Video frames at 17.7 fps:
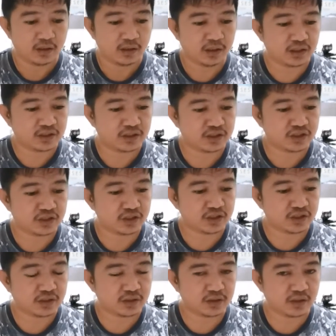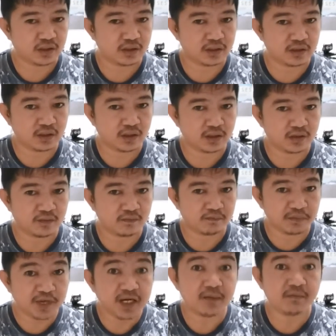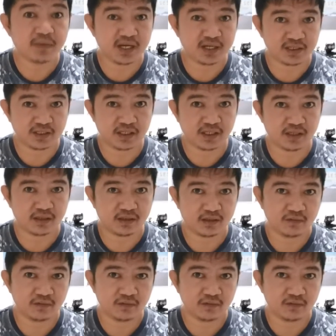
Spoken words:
It's just minimizing.